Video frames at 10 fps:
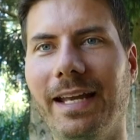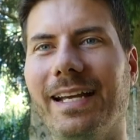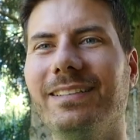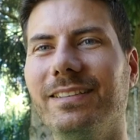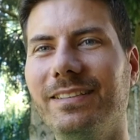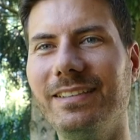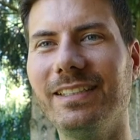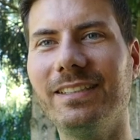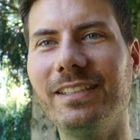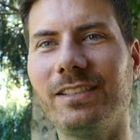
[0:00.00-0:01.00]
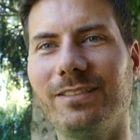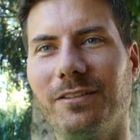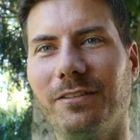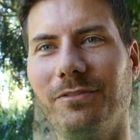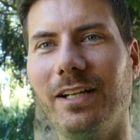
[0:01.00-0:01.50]
And in this
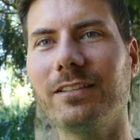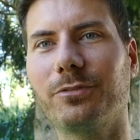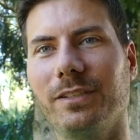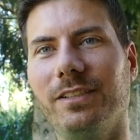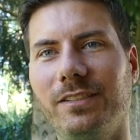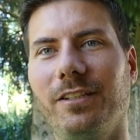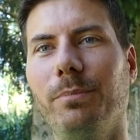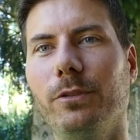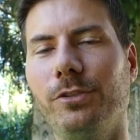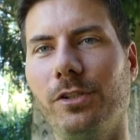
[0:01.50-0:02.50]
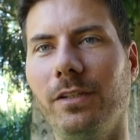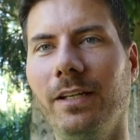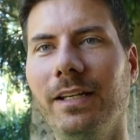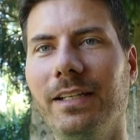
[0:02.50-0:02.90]
wealth redistribution,